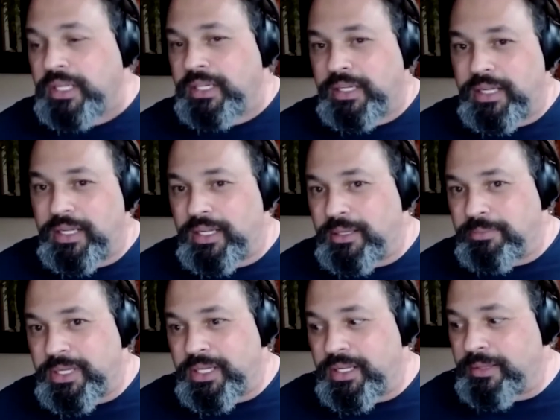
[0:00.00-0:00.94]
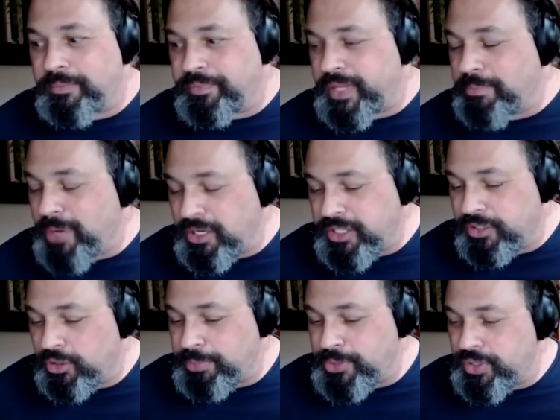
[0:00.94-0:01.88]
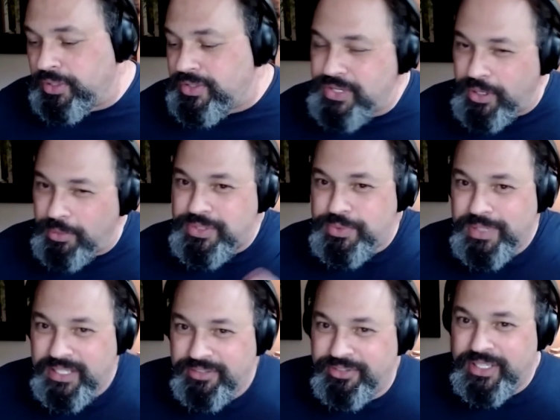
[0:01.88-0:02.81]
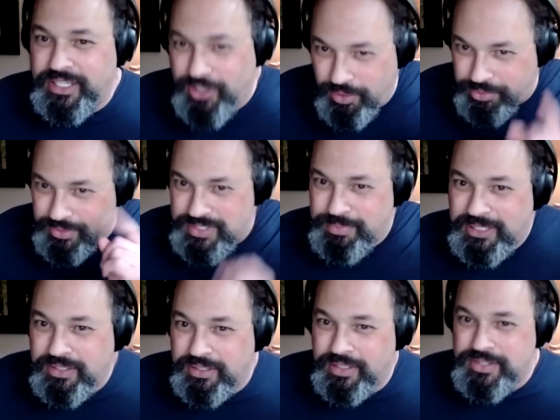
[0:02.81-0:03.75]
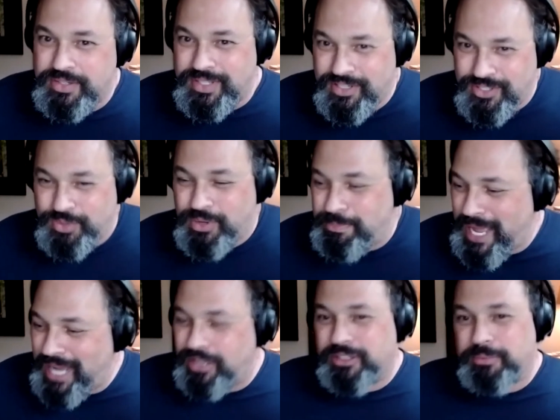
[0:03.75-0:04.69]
market opportunities. You know what's really funny? Go through this mental exercise. Do a back of the